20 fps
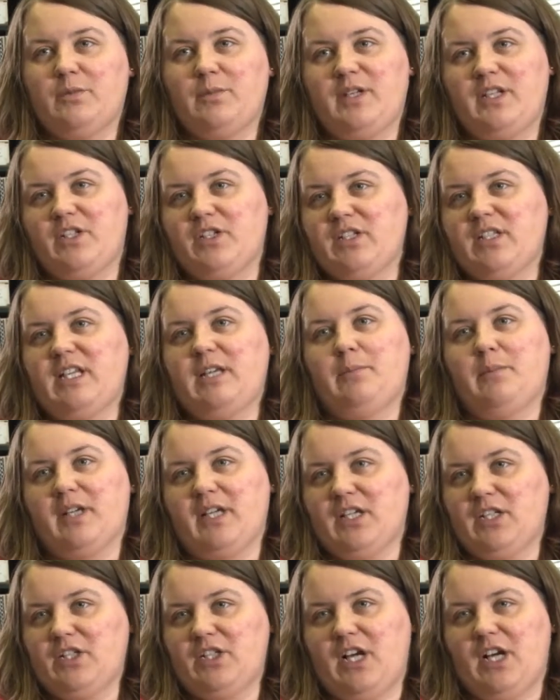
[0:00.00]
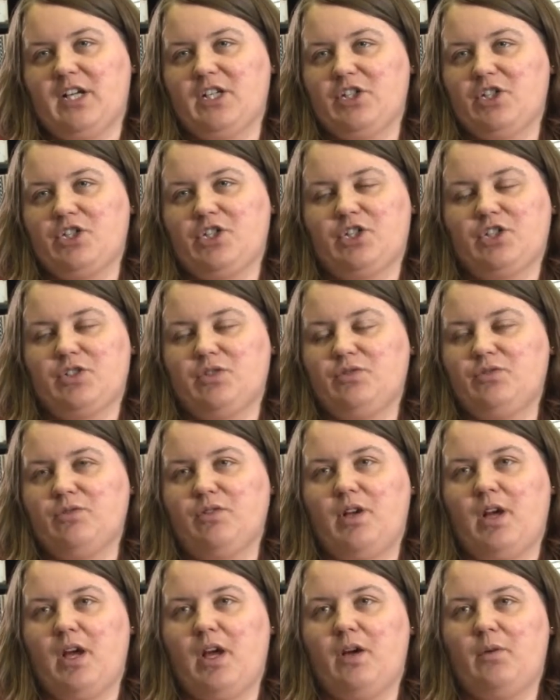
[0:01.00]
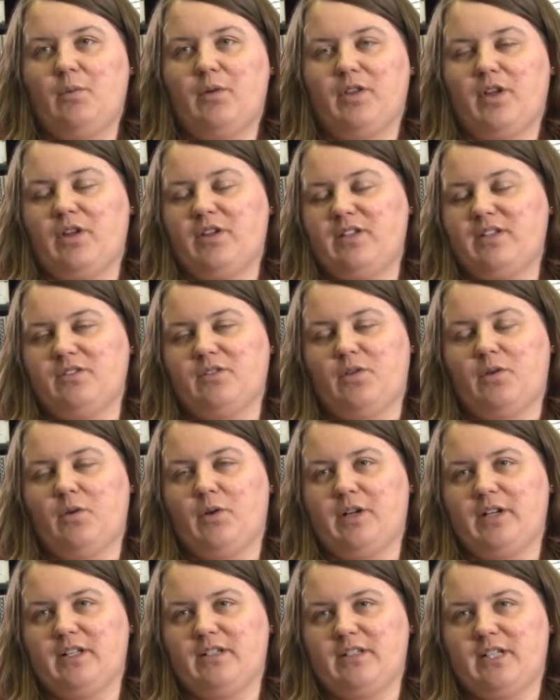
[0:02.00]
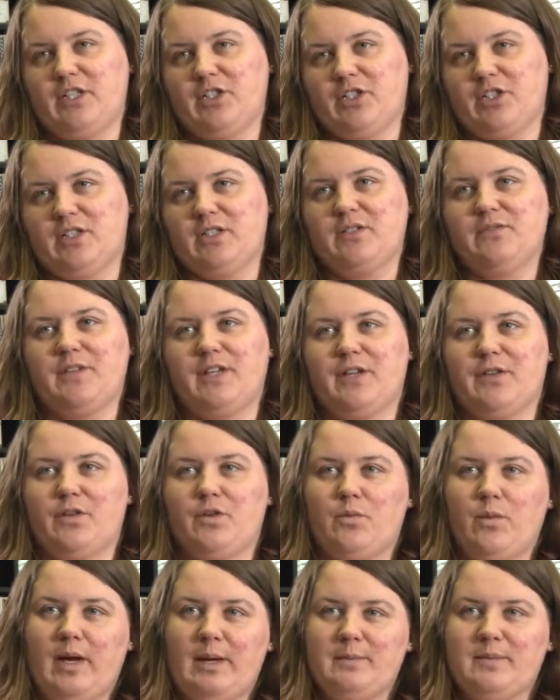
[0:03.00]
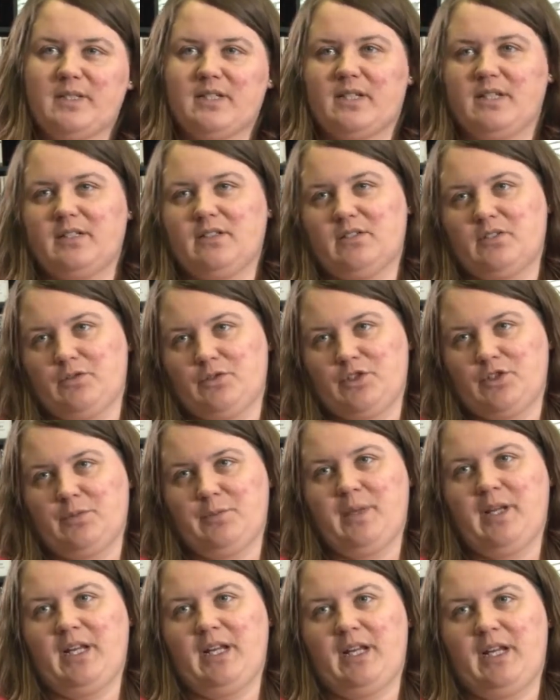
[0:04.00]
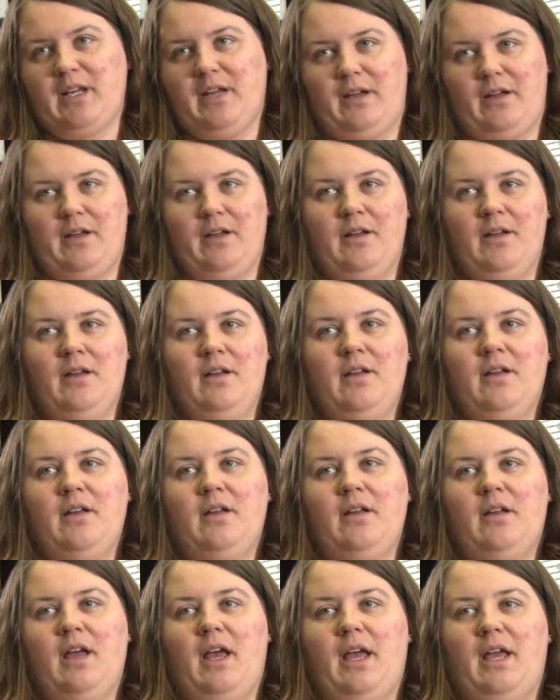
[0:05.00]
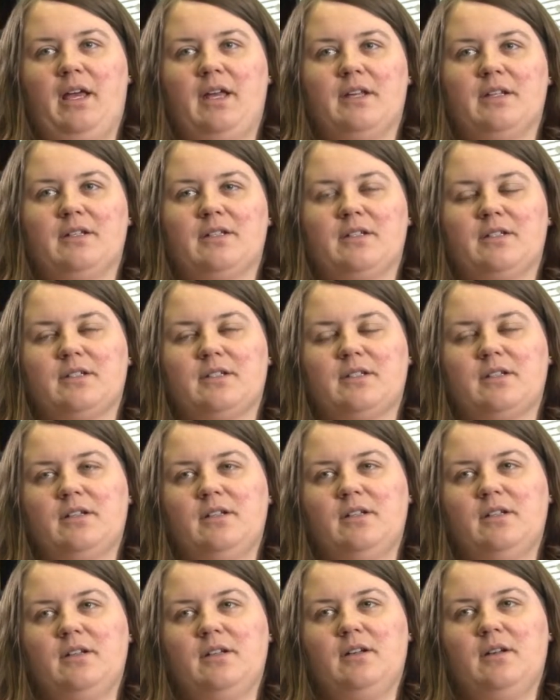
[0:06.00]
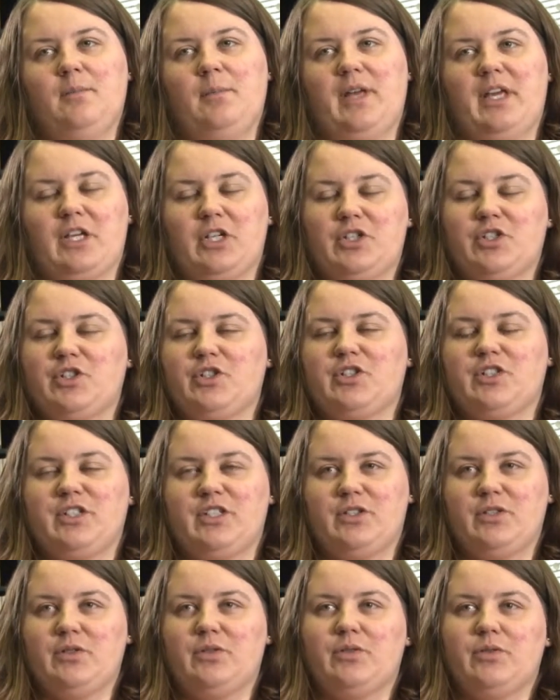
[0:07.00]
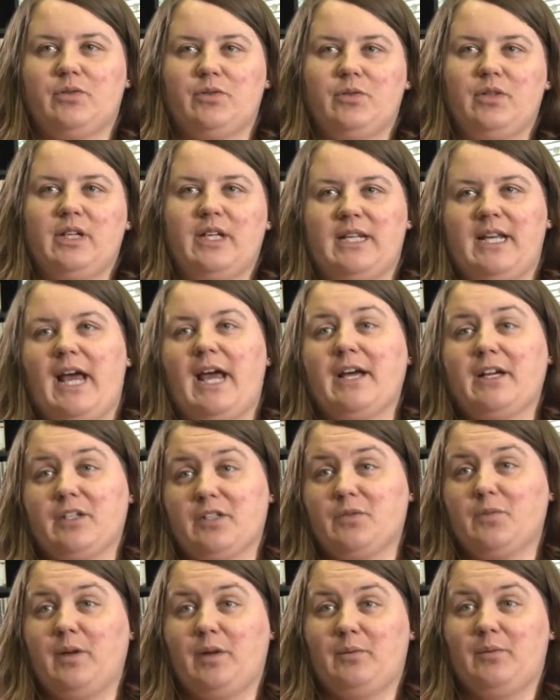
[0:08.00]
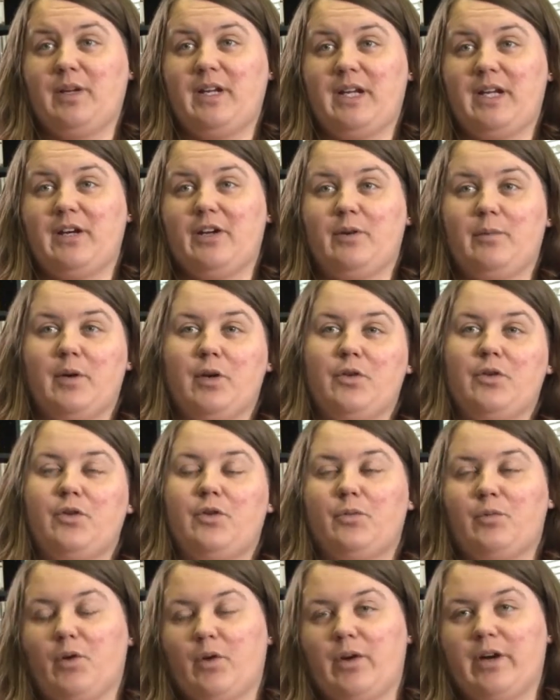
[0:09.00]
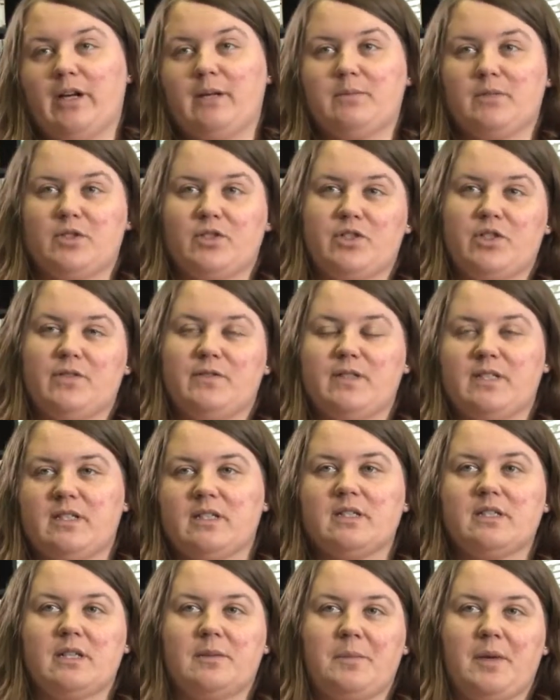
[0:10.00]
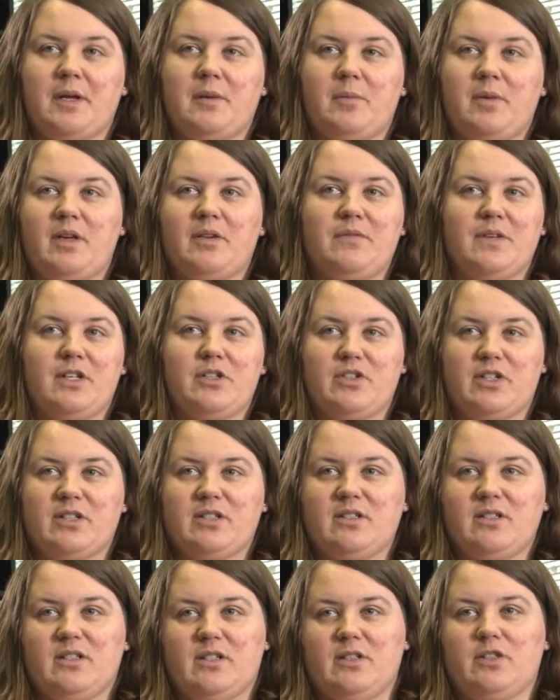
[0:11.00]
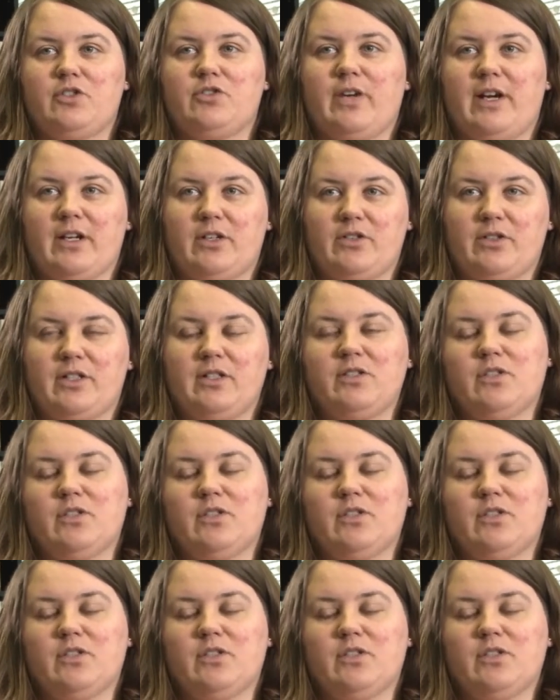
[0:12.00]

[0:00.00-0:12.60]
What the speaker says: be just keeping in touch with all these organizations via their website, social media, and making sure to connect when we hear about new programs or services that might be of interest to the directory.